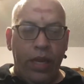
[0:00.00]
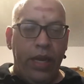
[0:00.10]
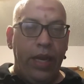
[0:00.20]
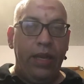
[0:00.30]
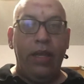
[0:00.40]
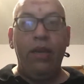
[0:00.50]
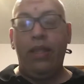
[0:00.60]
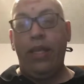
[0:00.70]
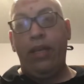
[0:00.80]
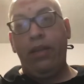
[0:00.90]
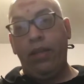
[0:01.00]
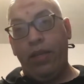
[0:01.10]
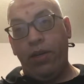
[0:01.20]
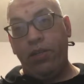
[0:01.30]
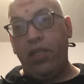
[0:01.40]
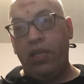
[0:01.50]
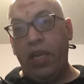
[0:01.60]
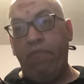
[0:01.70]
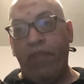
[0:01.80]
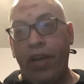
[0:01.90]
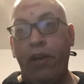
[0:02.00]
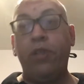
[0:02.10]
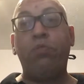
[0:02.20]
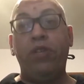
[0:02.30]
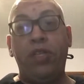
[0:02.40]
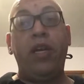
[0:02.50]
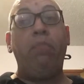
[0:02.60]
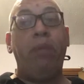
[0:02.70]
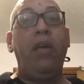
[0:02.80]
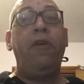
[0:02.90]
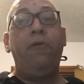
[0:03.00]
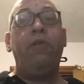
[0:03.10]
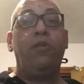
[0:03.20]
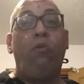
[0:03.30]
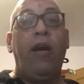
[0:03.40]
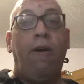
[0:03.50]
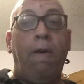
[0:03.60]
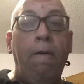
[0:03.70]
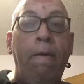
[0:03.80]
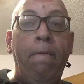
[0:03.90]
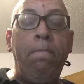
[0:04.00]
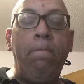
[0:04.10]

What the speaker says: And then there's the deep fakers, which can be you as well,